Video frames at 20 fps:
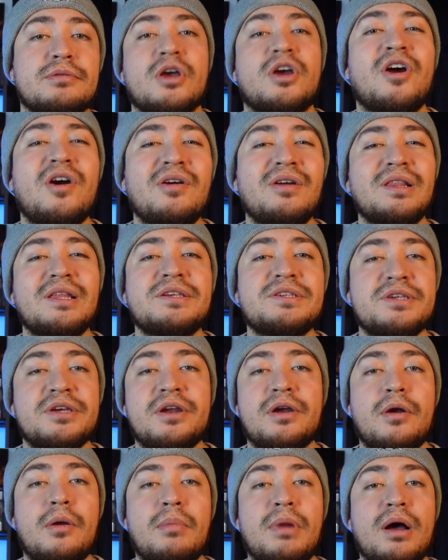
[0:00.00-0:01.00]
currently
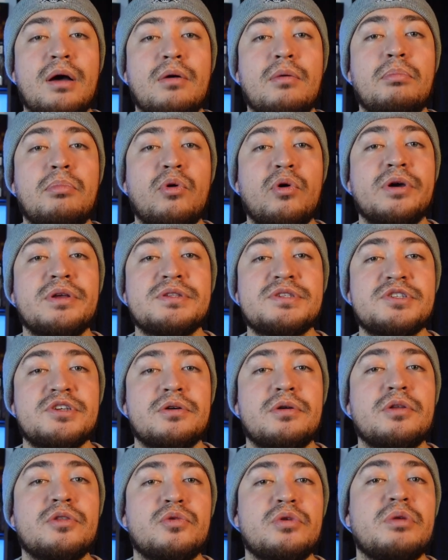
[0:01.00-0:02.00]
sitting about
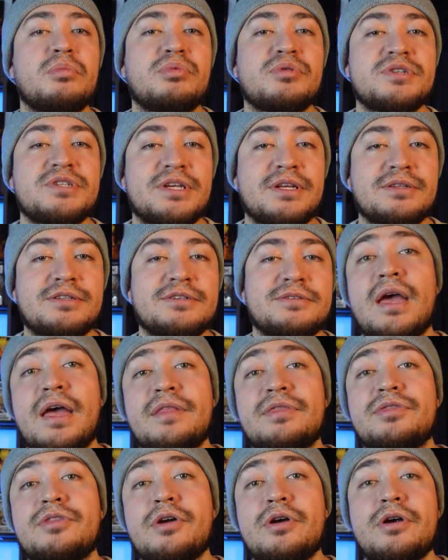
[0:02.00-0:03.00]
0.03%.
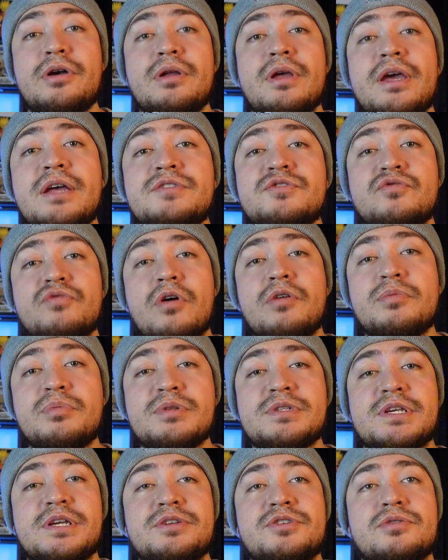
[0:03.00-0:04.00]
And third, its growth
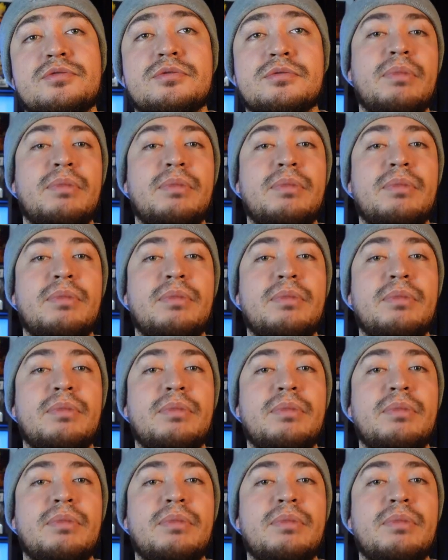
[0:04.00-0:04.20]
potential.